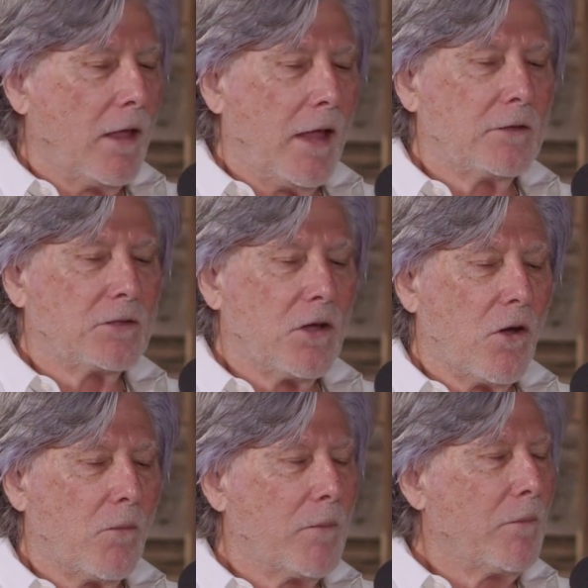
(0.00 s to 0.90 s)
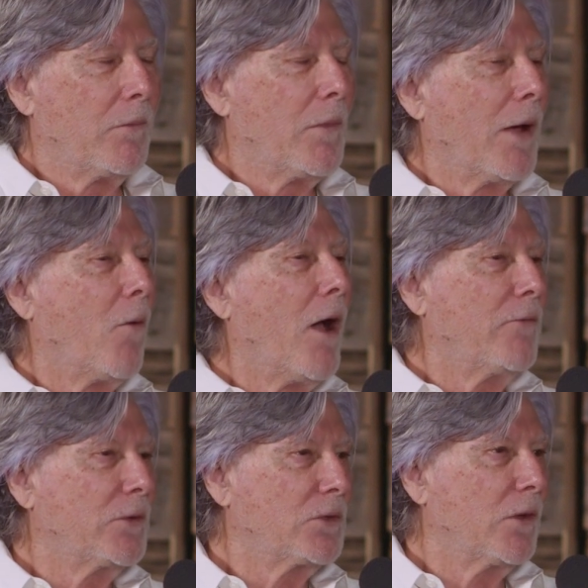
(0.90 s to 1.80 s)
And so, but my
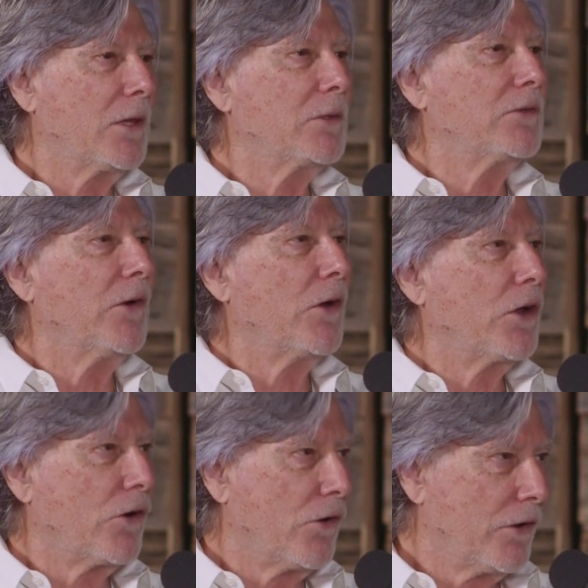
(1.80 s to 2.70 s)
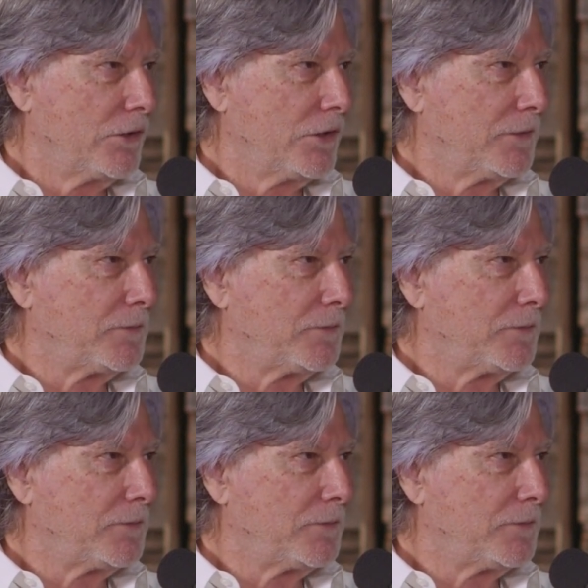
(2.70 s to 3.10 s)
wife was the one that was very encouraging